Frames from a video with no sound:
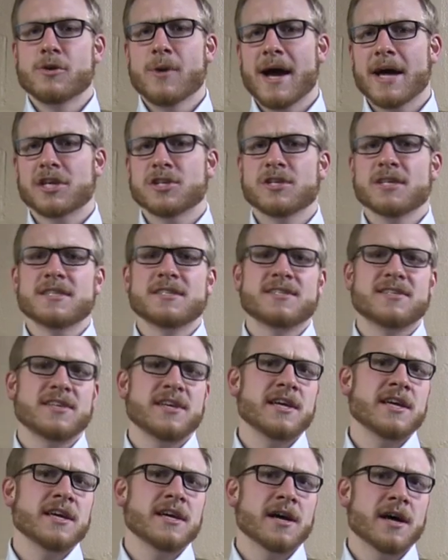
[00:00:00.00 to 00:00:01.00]
you actually
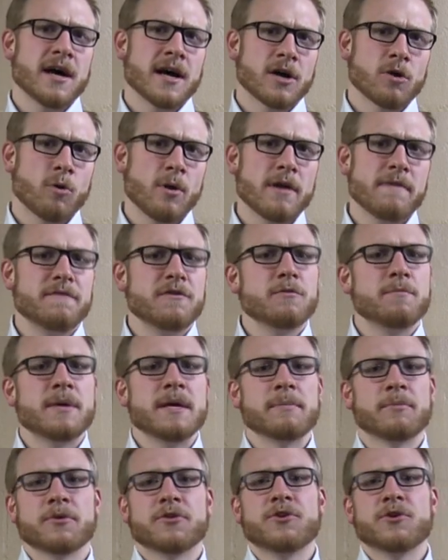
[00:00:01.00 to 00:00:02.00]
see uh, quite a few
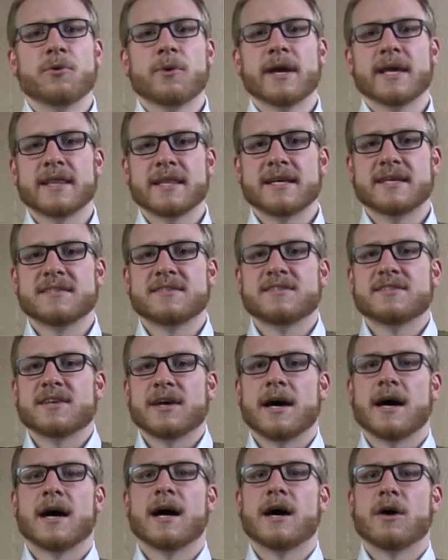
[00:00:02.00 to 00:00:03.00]
people doing this
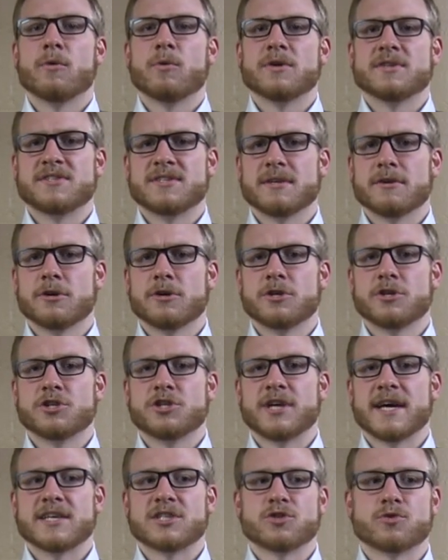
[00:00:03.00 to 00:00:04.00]
uh, with certain
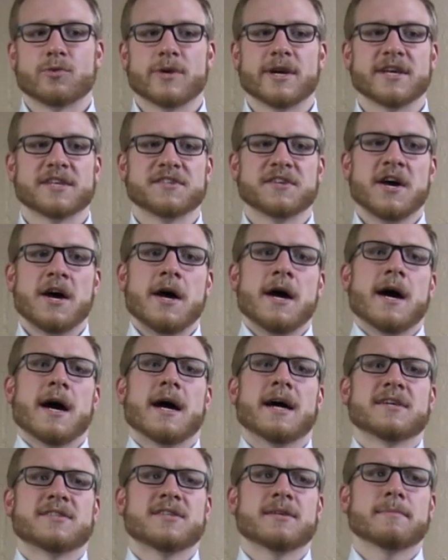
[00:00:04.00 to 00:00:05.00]
chest rigs.
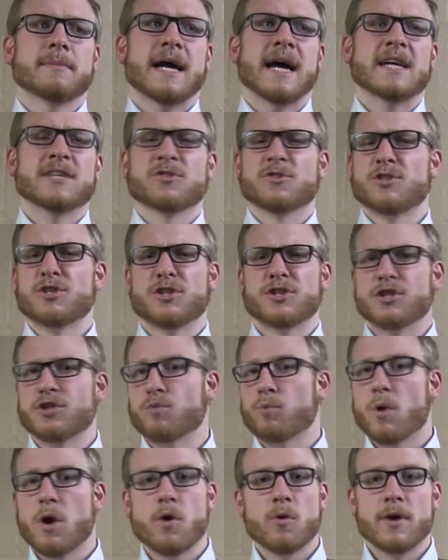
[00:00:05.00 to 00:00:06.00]
Uh, some guys will just
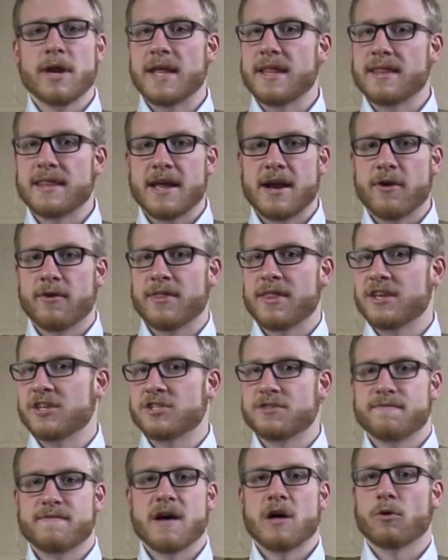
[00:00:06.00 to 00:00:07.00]
throw it in there and then
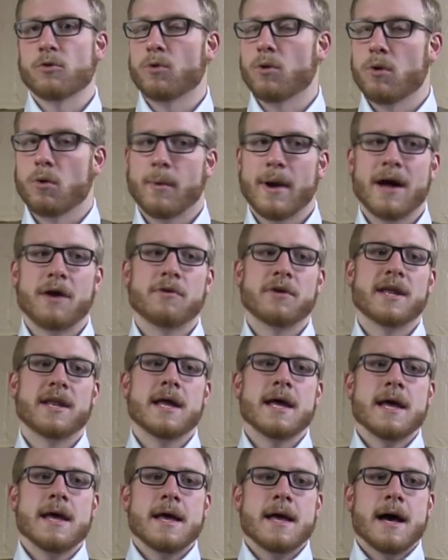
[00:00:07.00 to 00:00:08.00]
just Velcro around
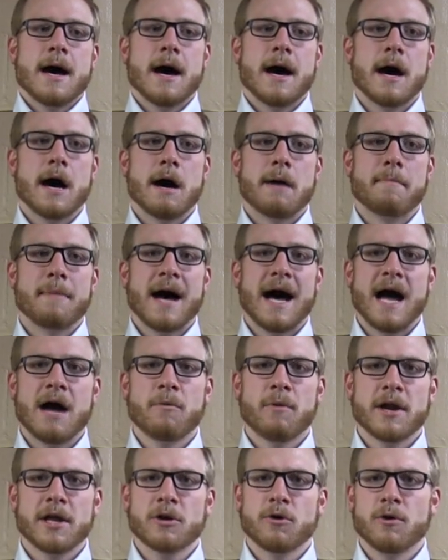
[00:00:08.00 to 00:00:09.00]
it. Um, I
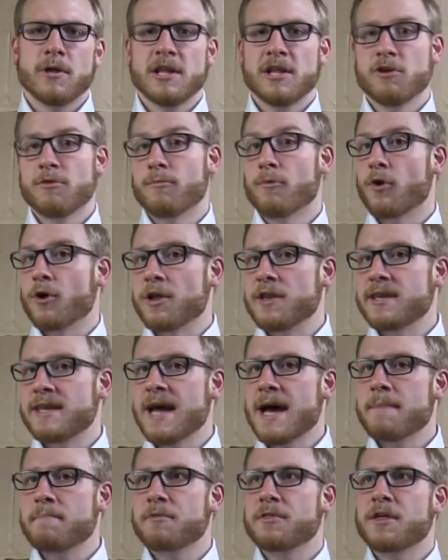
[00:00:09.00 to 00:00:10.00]
want to go a little more in
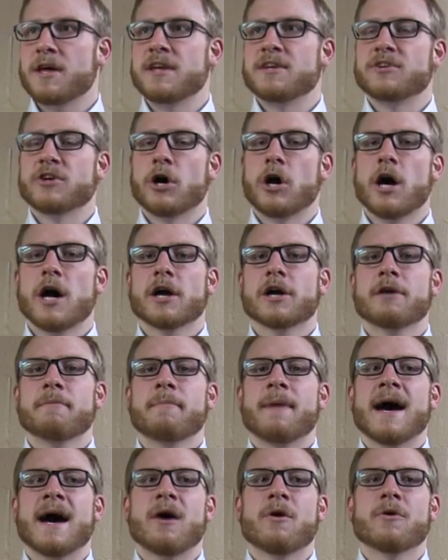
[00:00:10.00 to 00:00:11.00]
depth and talk
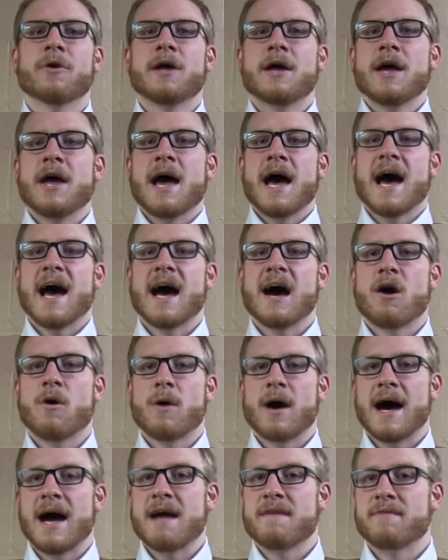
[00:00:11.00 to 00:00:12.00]
about
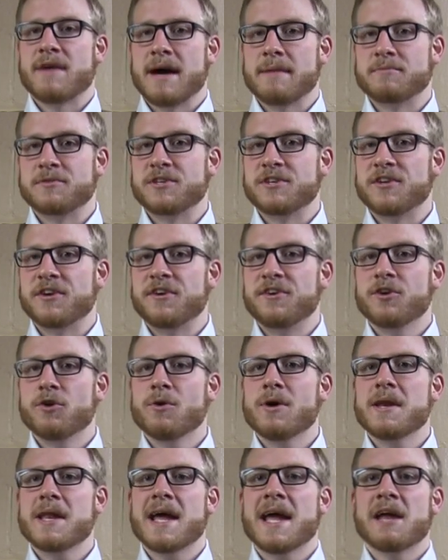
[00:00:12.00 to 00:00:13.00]
how I've opted to
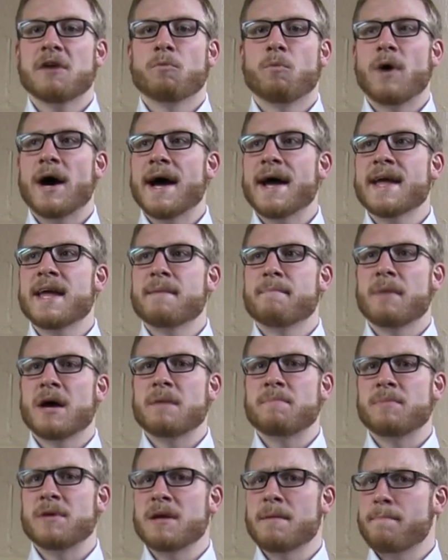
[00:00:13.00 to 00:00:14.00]
do it and why it
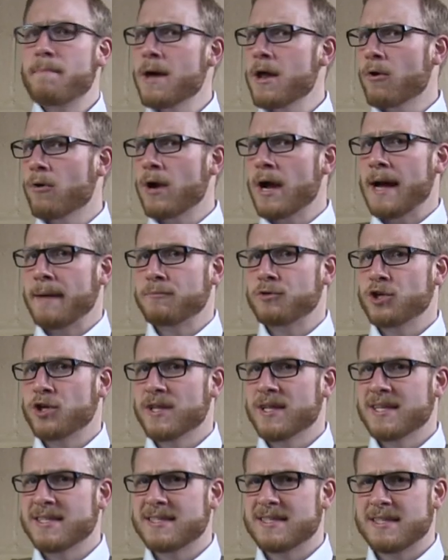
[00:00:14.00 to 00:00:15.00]
might be a better
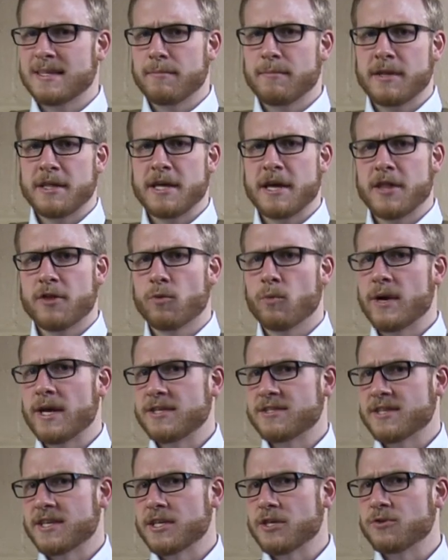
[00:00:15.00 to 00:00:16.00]
option than some of the other
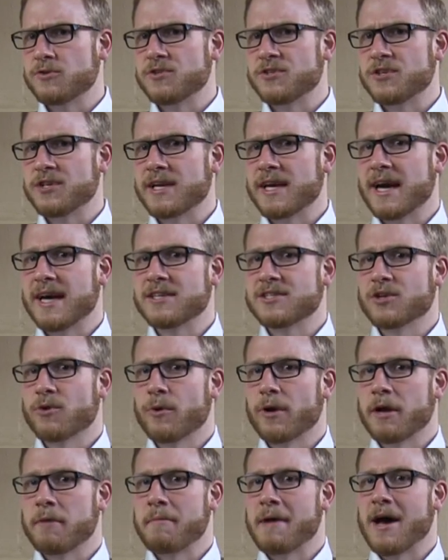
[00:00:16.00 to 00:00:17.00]
ways that you see guys
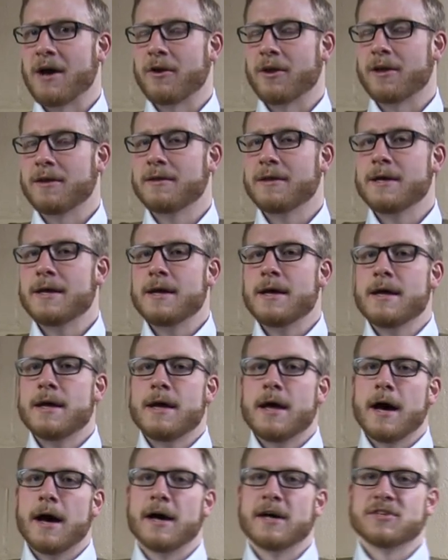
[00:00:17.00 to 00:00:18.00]
going about it.
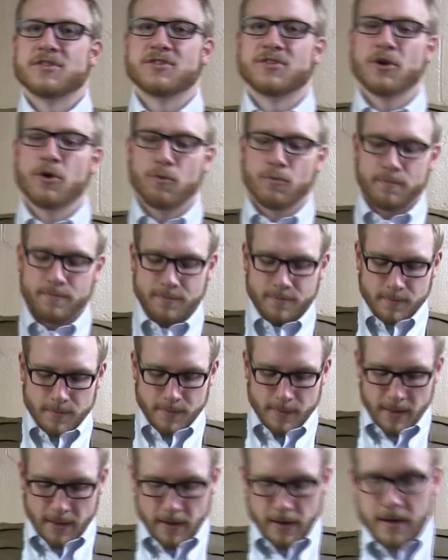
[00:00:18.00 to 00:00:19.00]
Uh, so
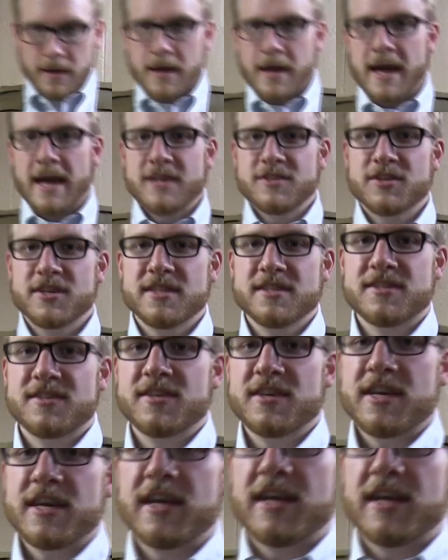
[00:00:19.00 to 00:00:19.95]
as you can see